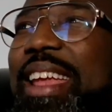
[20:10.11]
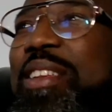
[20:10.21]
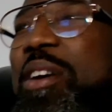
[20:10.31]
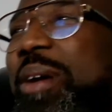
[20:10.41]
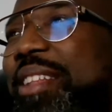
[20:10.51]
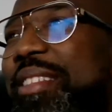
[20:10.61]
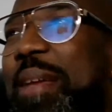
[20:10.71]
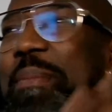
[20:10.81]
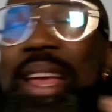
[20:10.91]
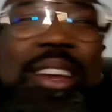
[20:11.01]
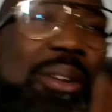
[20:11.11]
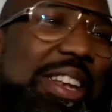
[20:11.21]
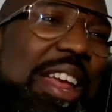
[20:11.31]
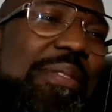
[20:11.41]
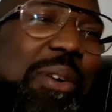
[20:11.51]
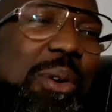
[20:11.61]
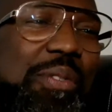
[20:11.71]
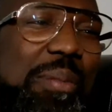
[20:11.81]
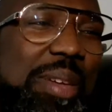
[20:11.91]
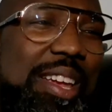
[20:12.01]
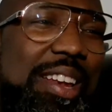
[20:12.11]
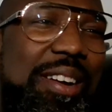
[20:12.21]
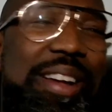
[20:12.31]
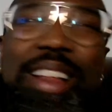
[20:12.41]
you know, it can be a little difficult for me. You know,